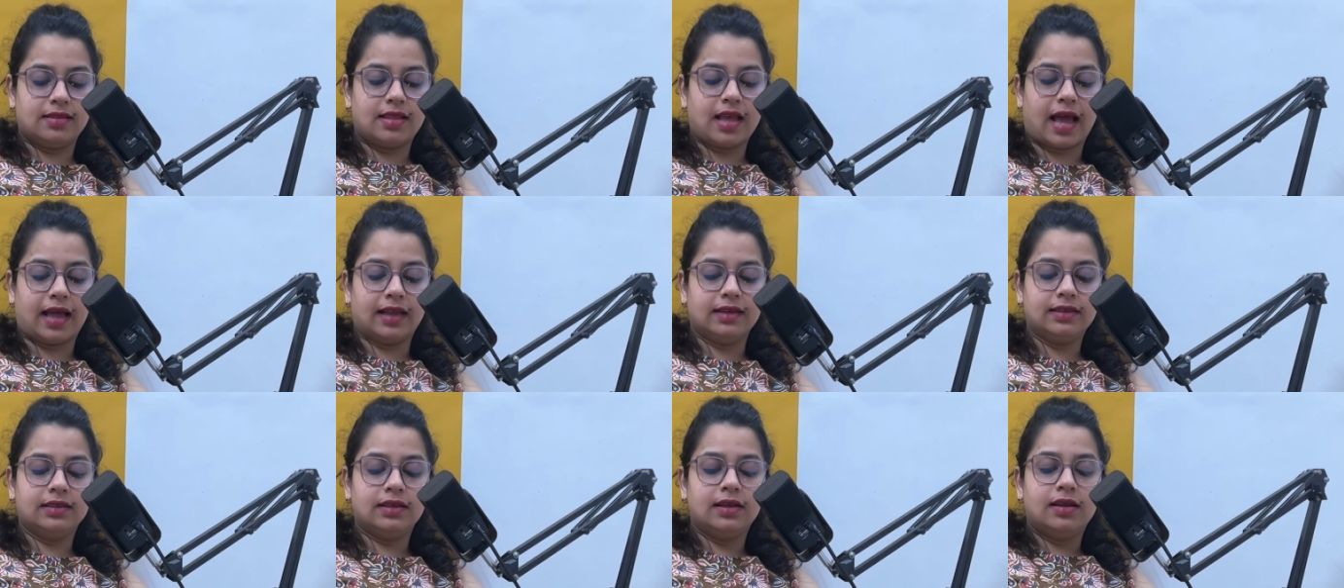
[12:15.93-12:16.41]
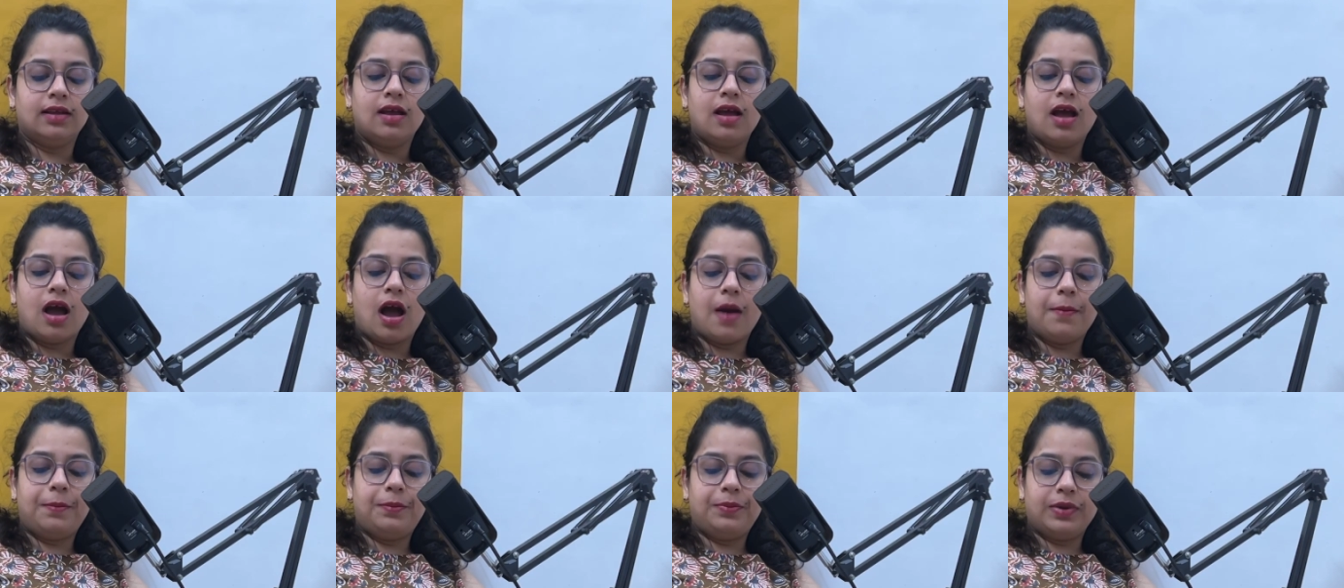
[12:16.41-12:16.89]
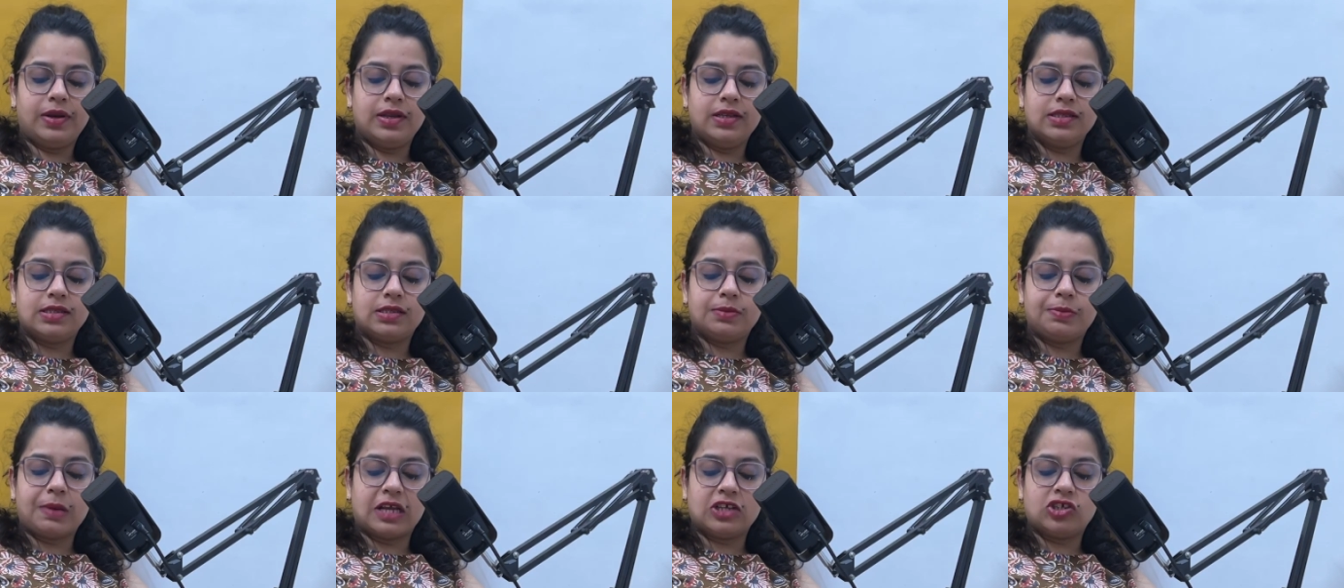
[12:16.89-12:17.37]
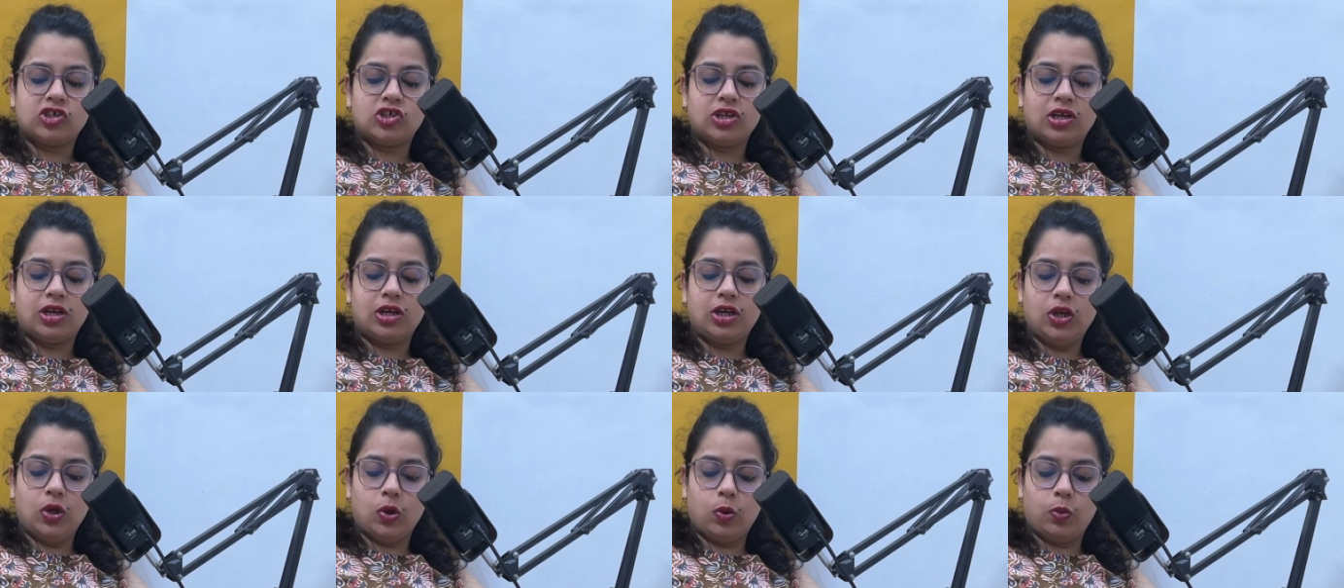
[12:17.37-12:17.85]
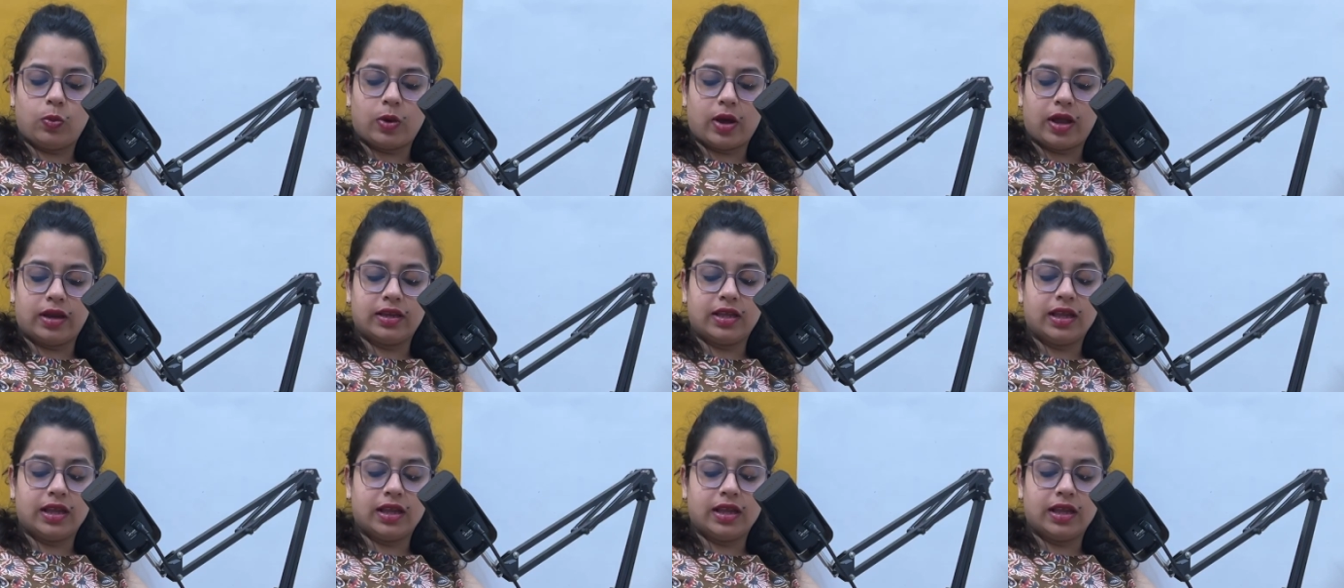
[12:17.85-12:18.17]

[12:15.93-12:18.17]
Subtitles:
that a prince, especially a new one,